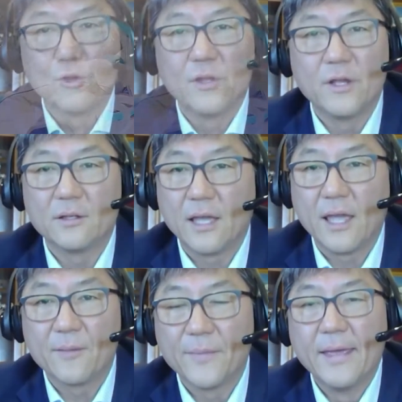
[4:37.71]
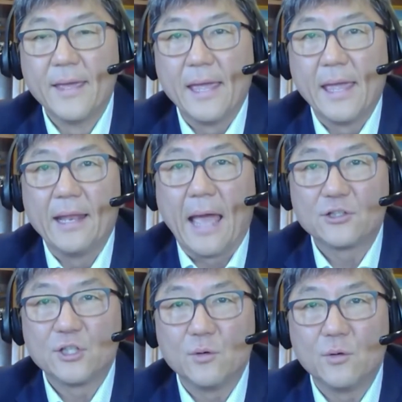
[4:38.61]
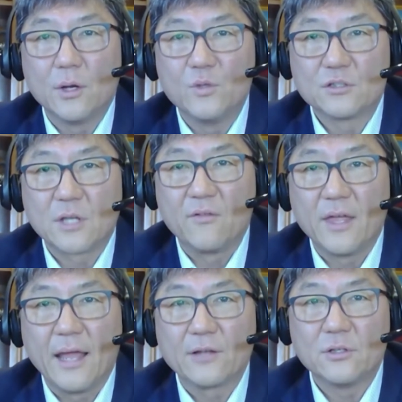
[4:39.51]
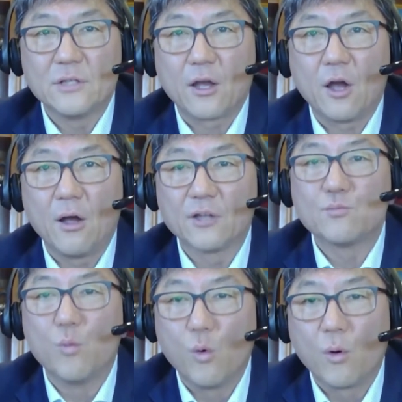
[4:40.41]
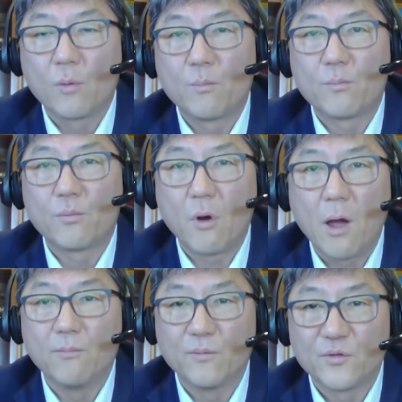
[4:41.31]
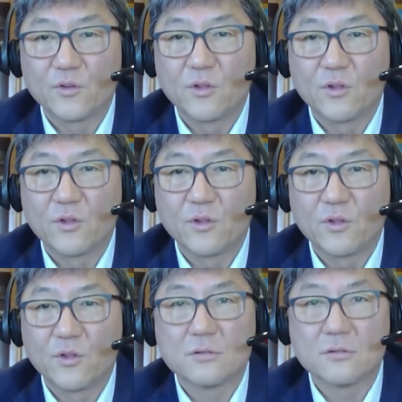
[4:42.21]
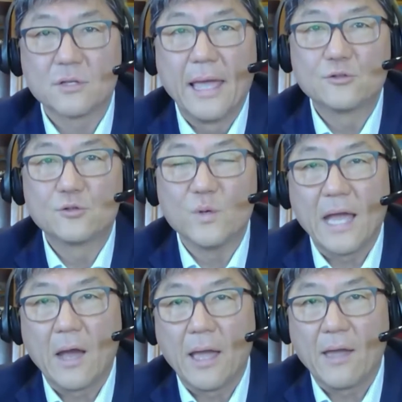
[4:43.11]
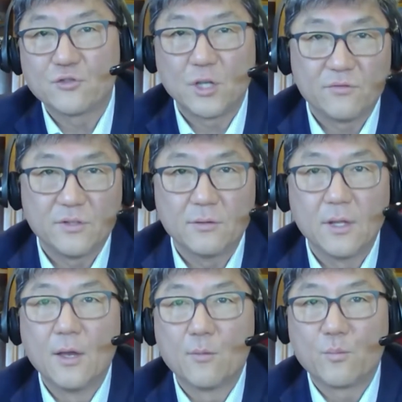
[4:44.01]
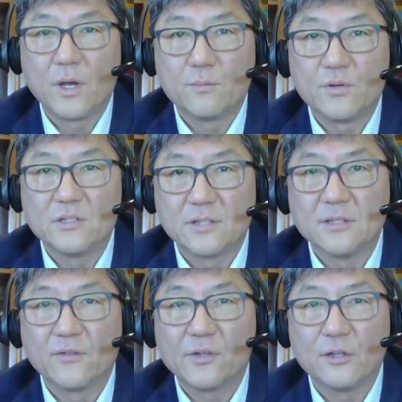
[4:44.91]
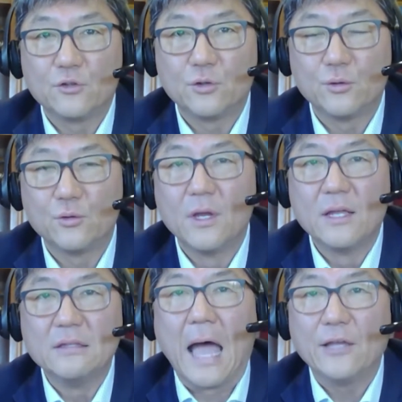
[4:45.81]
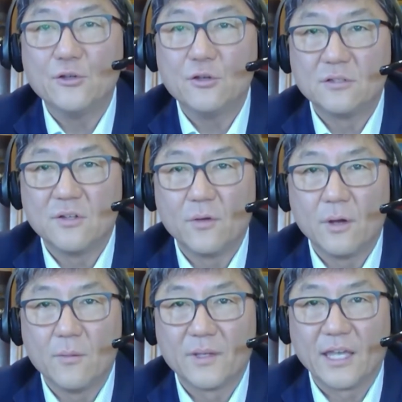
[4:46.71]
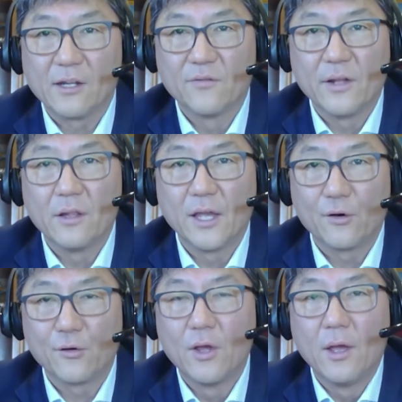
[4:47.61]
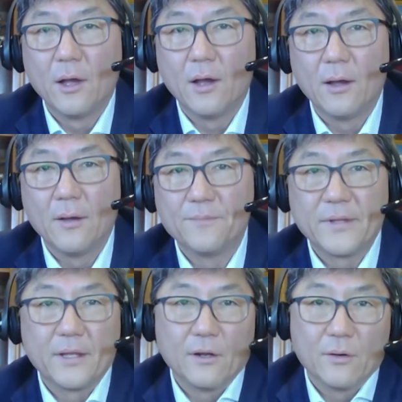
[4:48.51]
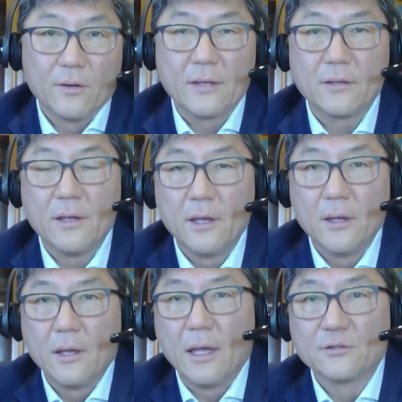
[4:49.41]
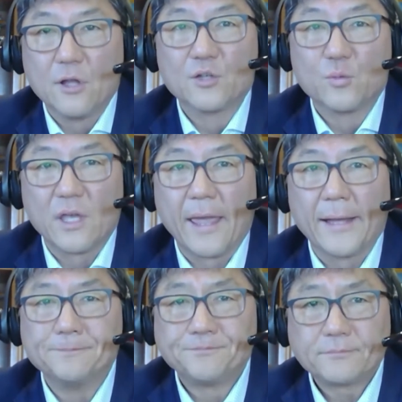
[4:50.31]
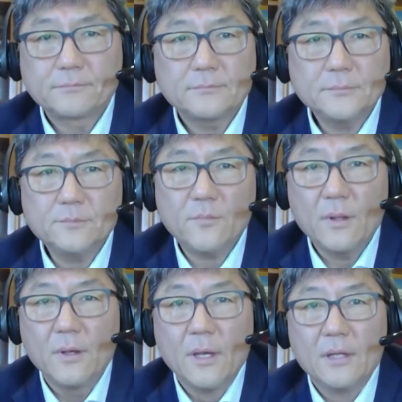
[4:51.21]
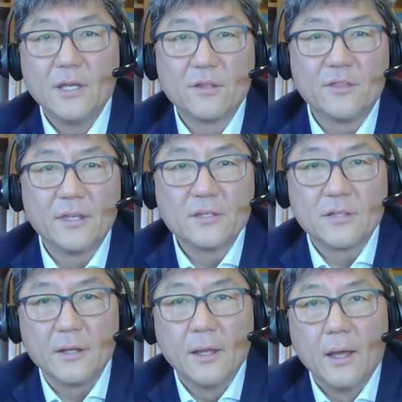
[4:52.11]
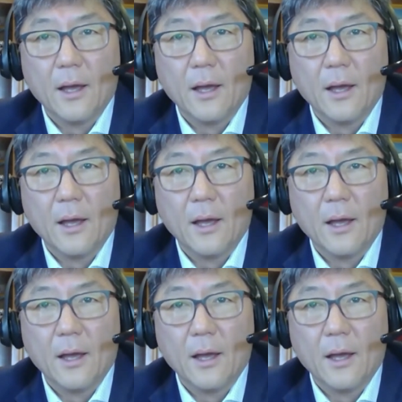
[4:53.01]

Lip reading: in the game, and actually we discovered that actually that caused more problems for the patients, and so we now have shifted pretty significantly to not using the mechanical ventilator, as long as we can. The other thing is that